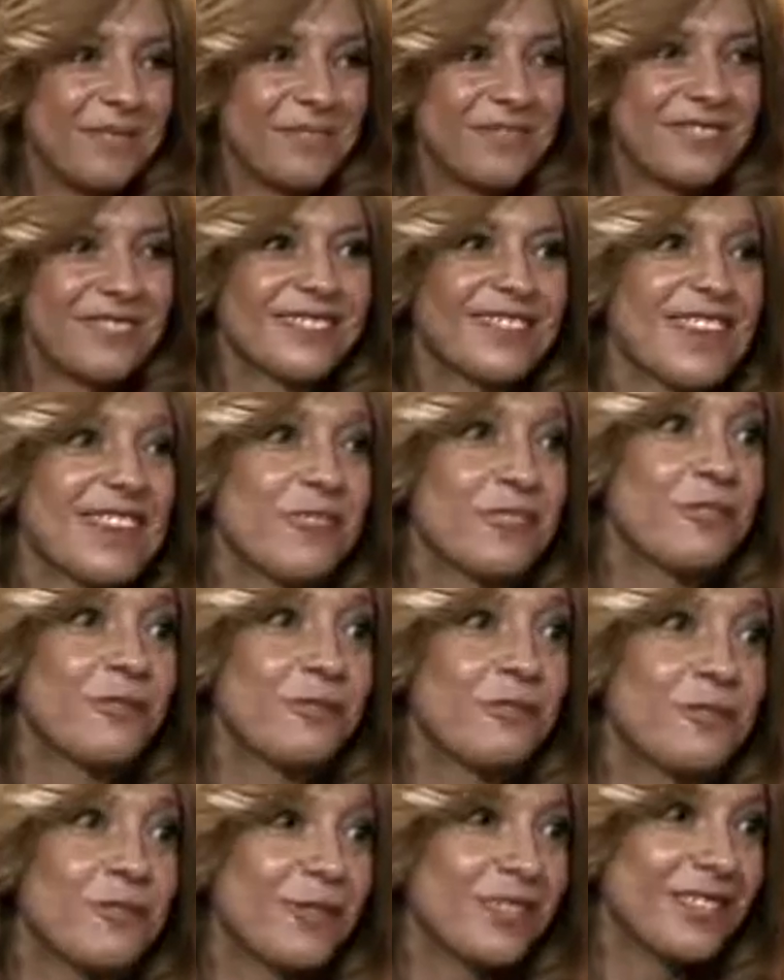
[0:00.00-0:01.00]
thank you
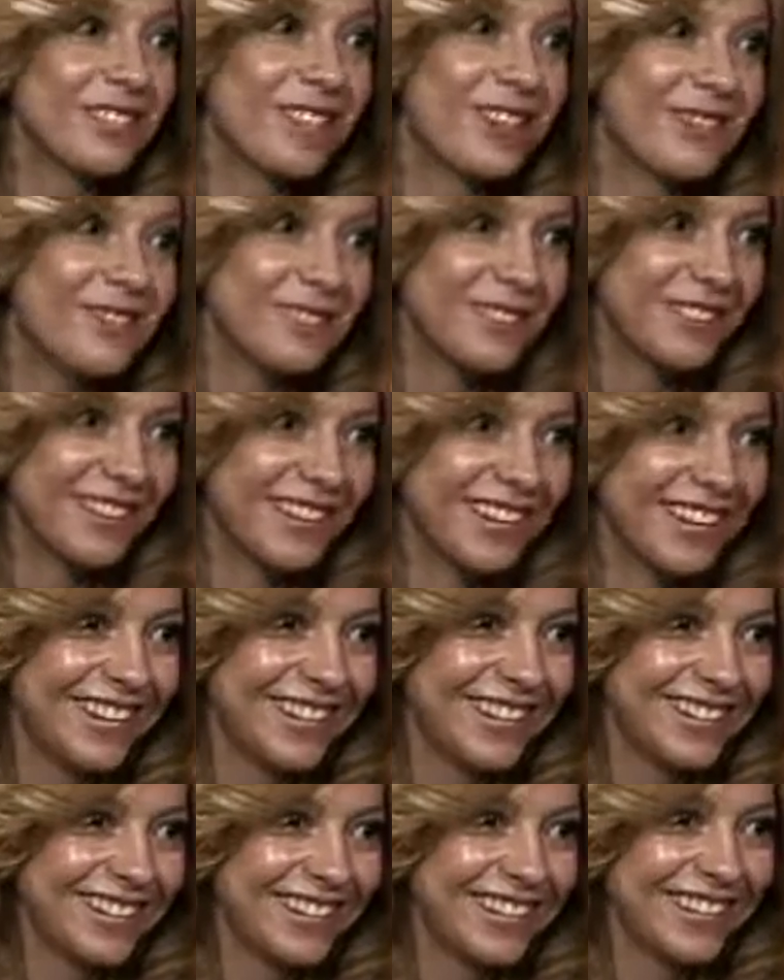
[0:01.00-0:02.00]
for your time today,
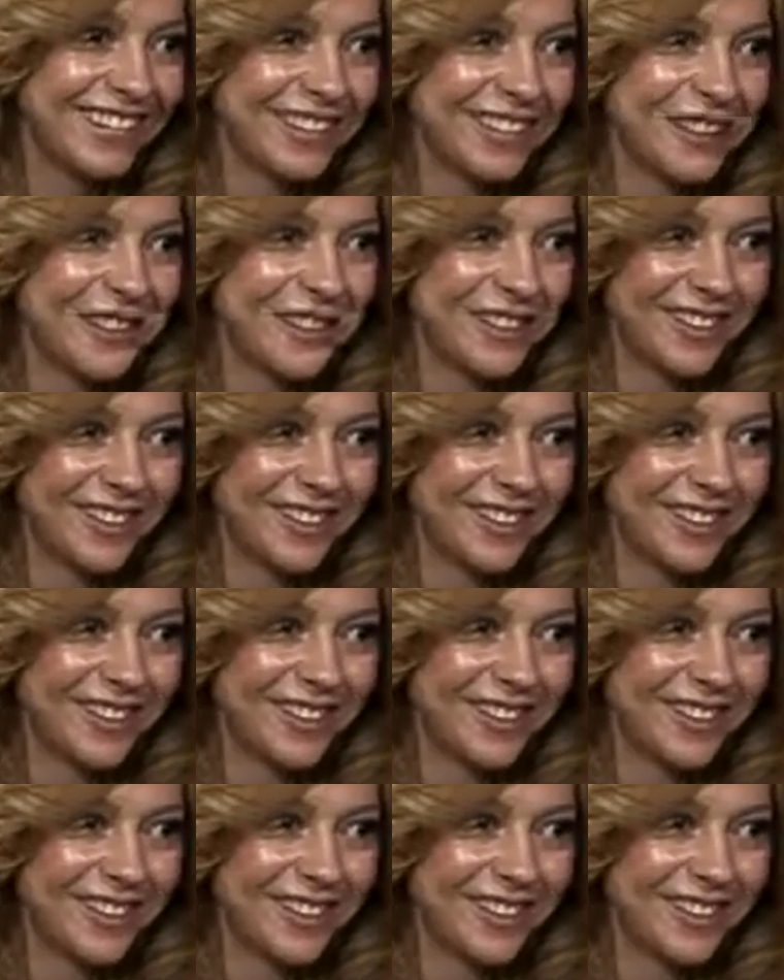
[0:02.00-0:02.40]
DA Leone,